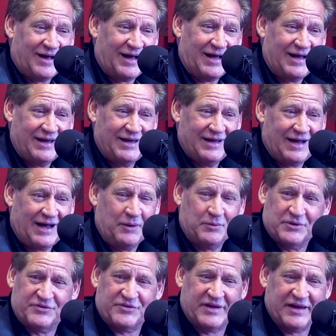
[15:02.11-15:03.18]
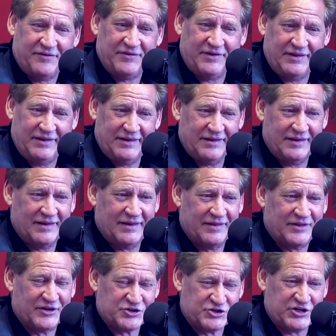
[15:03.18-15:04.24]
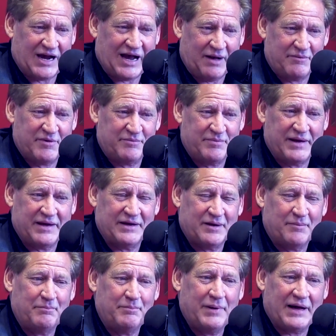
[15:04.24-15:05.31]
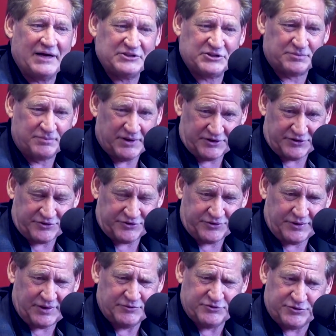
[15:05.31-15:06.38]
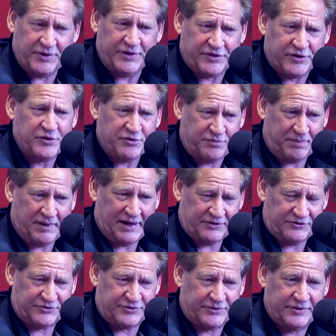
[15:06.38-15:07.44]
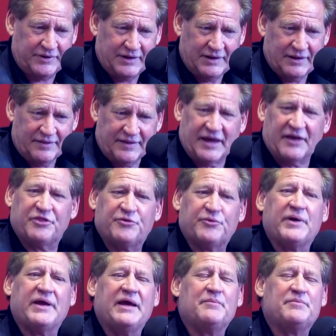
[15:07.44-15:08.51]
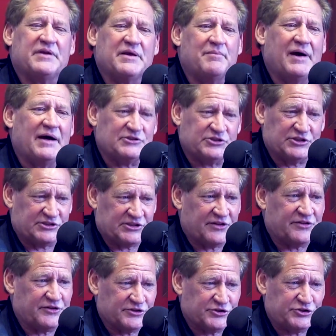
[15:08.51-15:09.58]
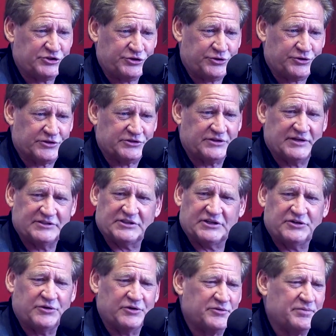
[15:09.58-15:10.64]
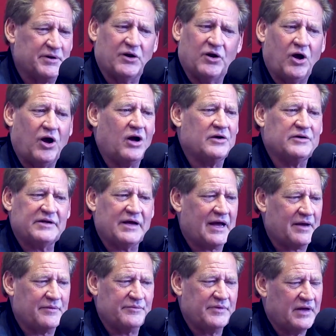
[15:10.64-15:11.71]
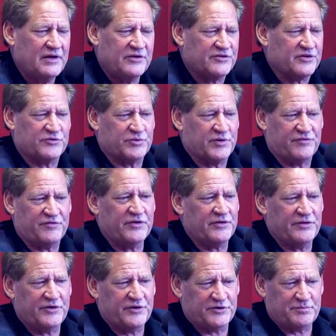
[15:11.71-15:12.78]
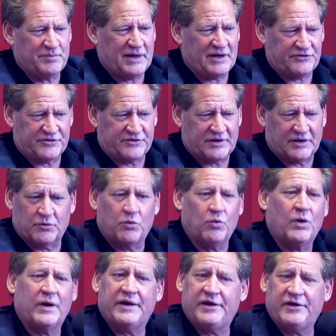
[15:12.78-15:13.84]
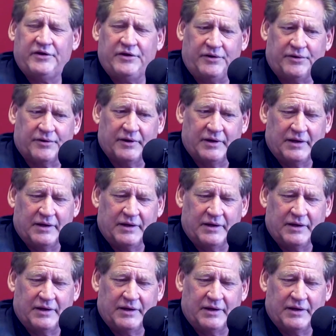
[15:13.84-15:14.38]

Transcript: I I was given the job of being a bus minister. I was really the youth pastor. They had three empty buses at this church. And he said, You know, it's been a long time since we filled those buses. And I go, well, What do you do?